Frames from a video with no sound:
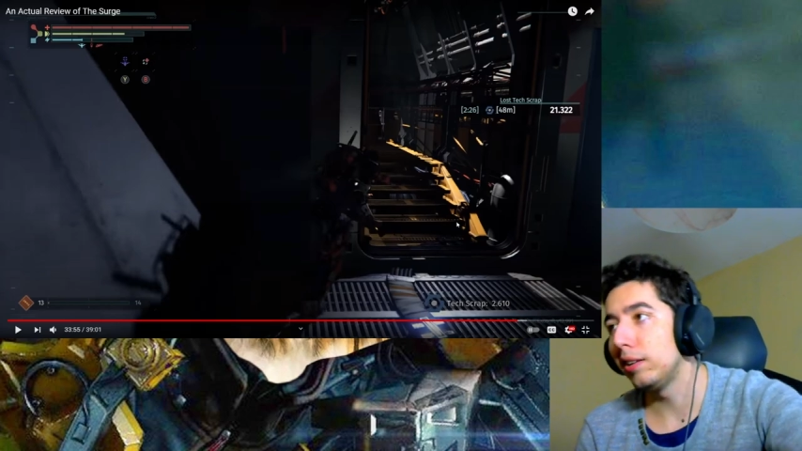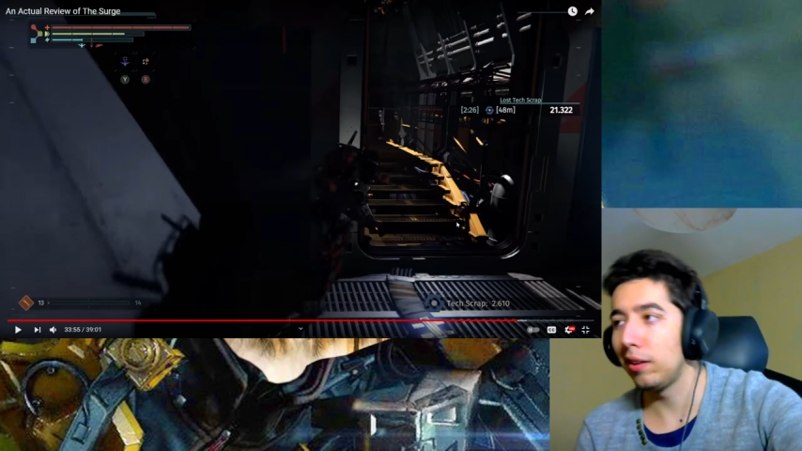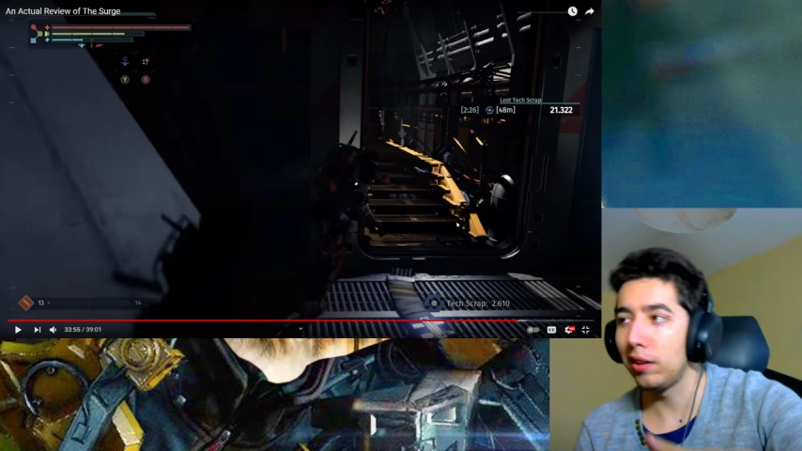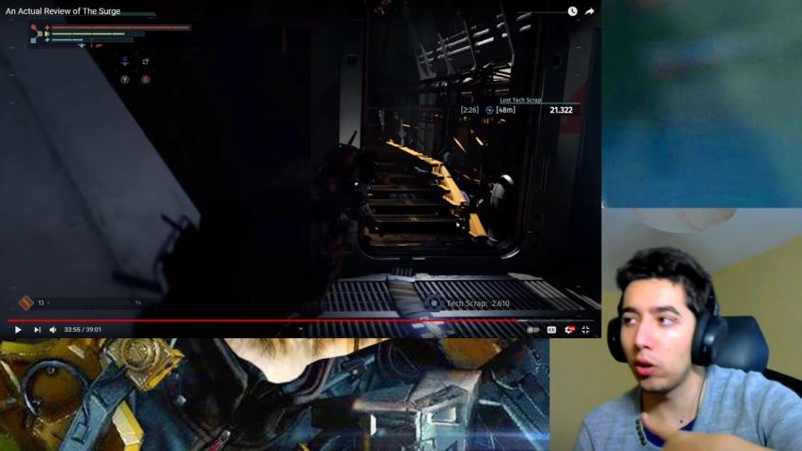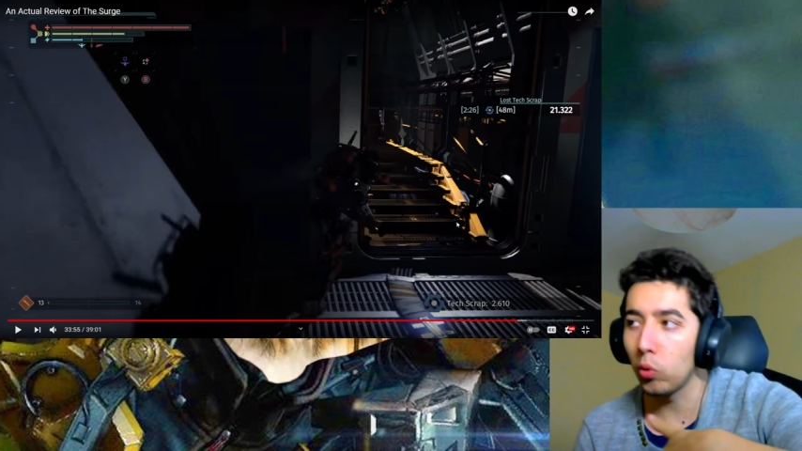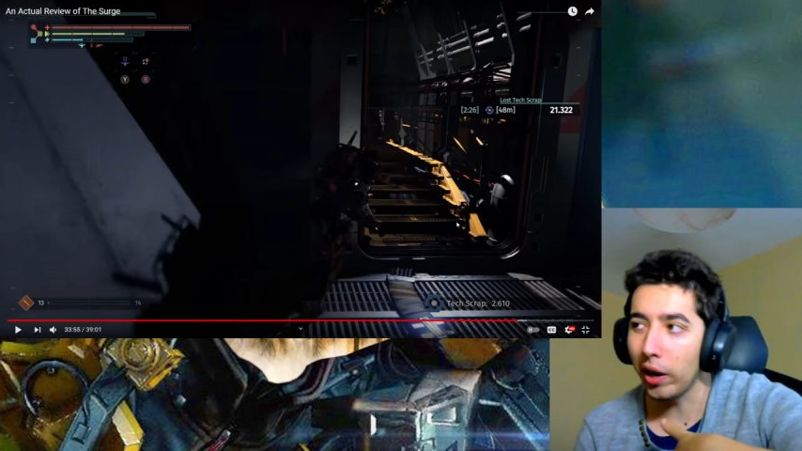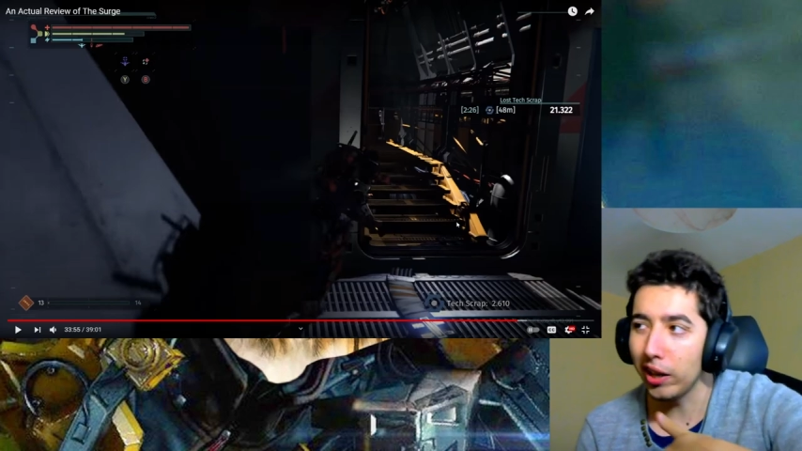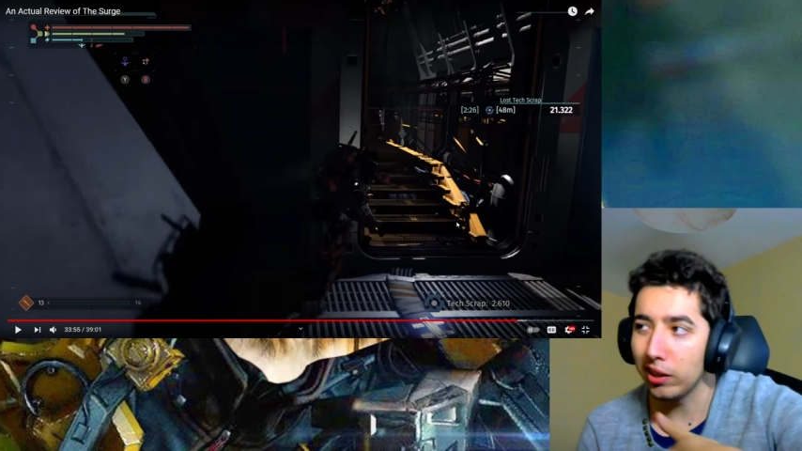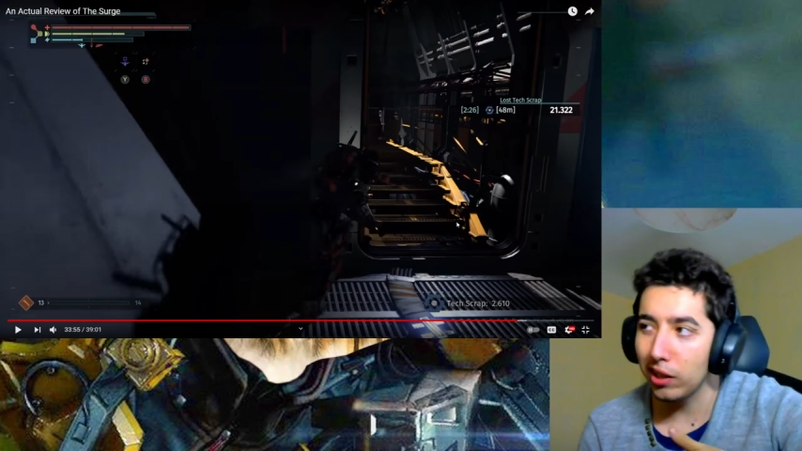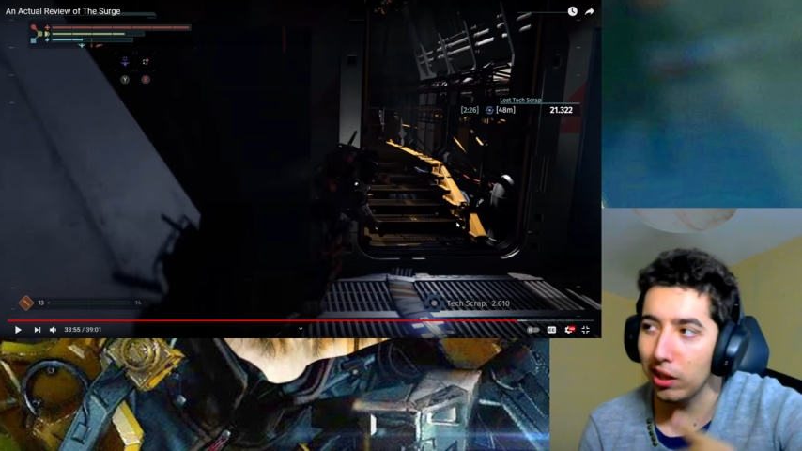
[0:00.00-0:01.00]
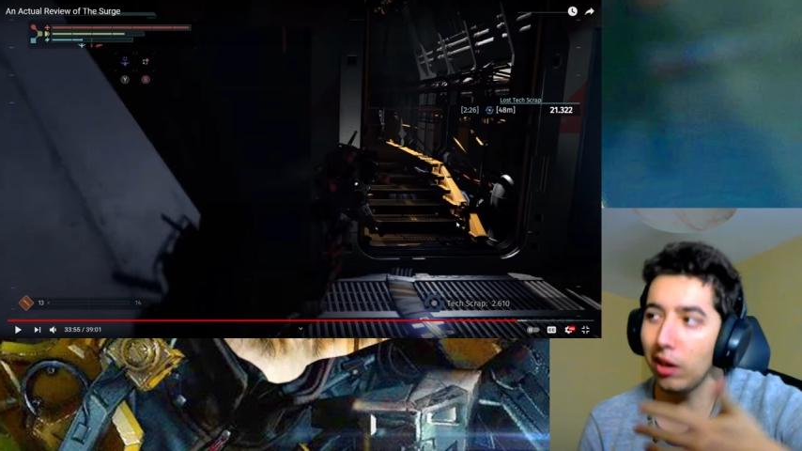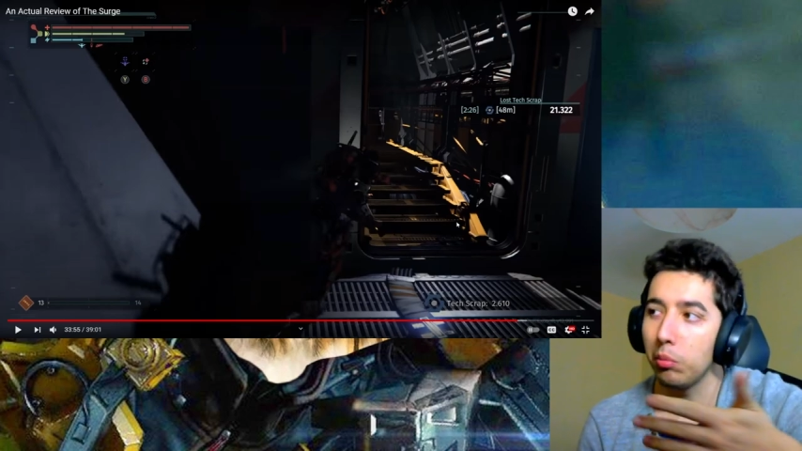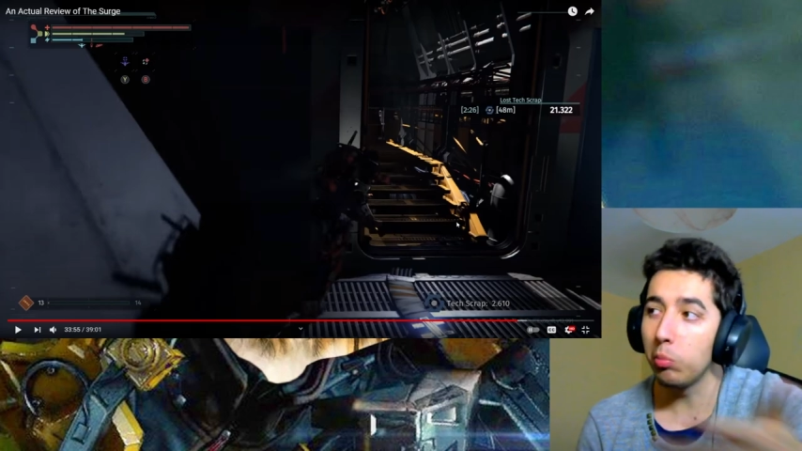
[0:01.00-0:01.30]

the grindy game